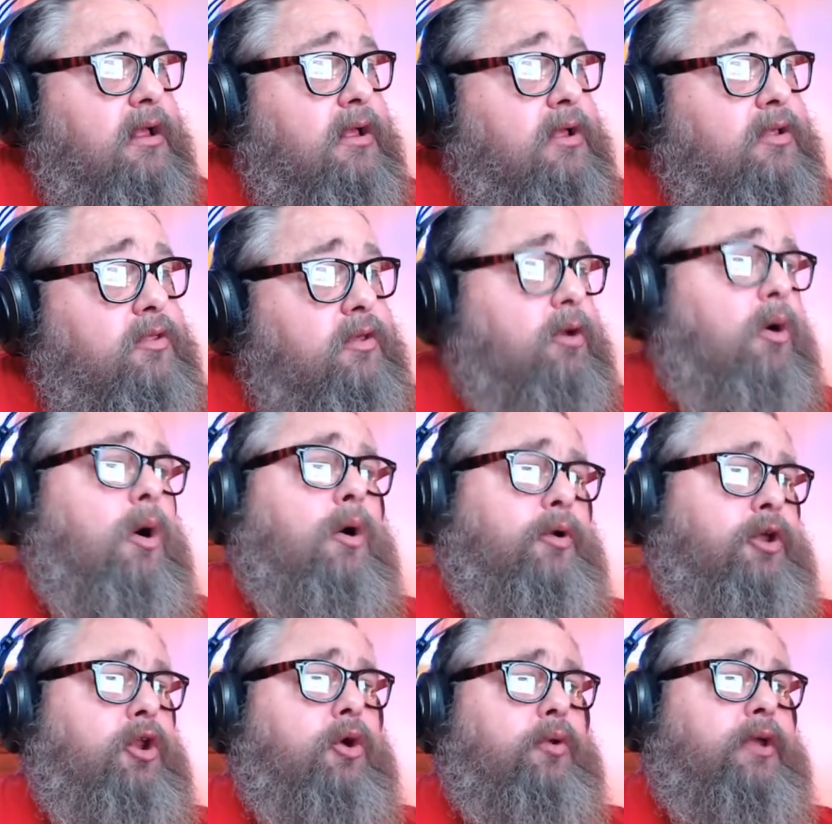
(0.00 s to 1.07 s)
it's like, oh,
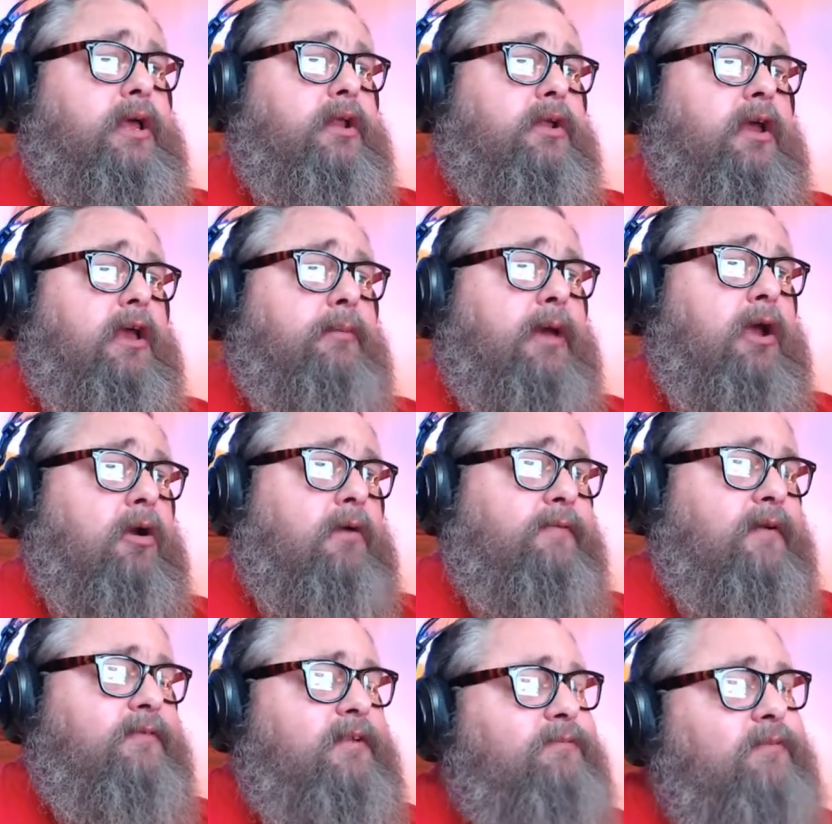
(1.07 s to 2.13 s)
you don't need a damn
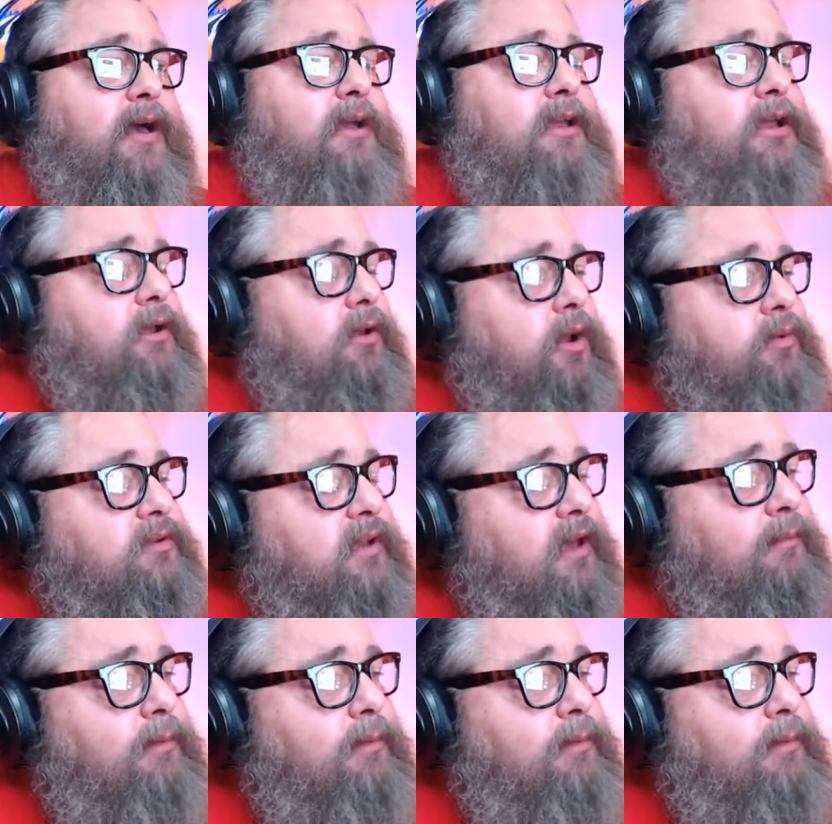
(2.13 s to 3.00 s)
AR-15. Fuck you. Don't tell me